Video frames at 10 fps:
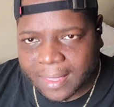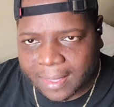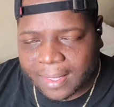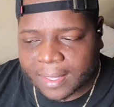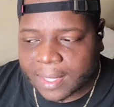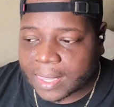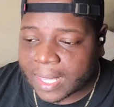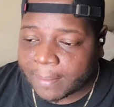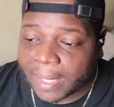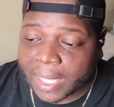He's
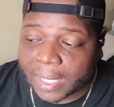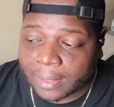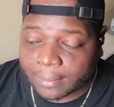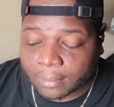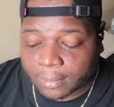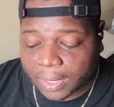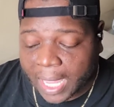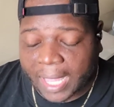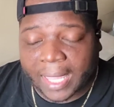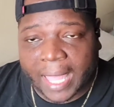like,
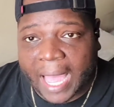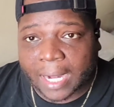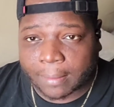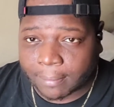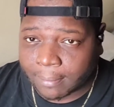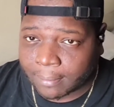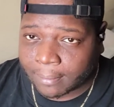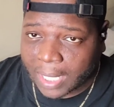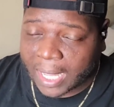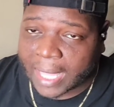man, I got him.
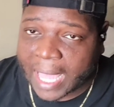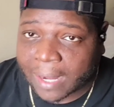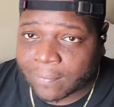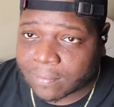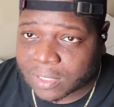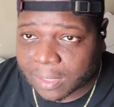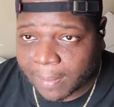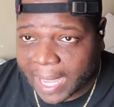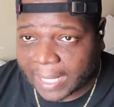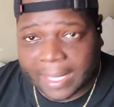I got him from
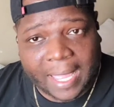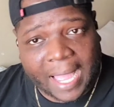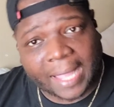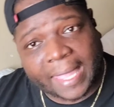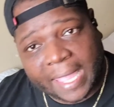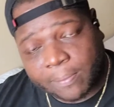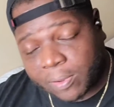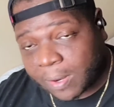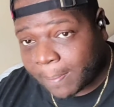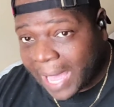somebody. I can't
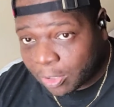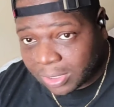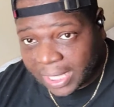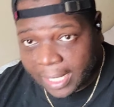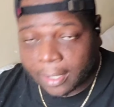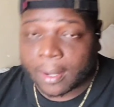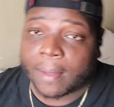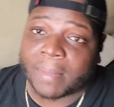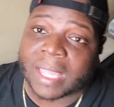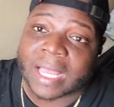put him out there
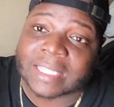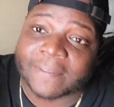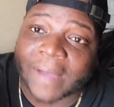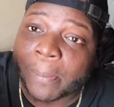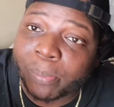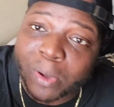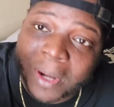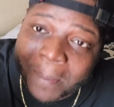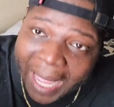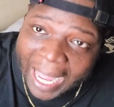because if I put
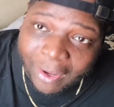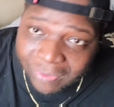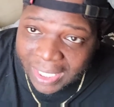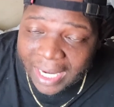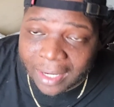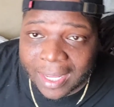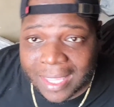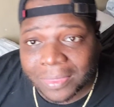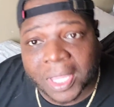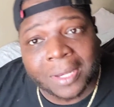him out there,
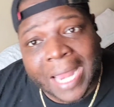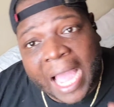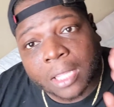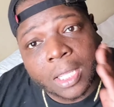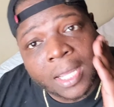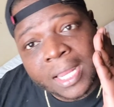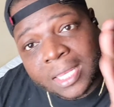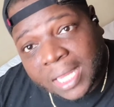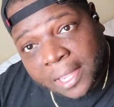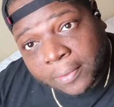they're not gonna
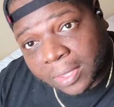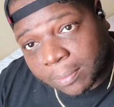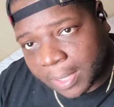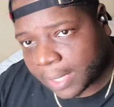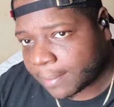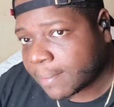deal with me.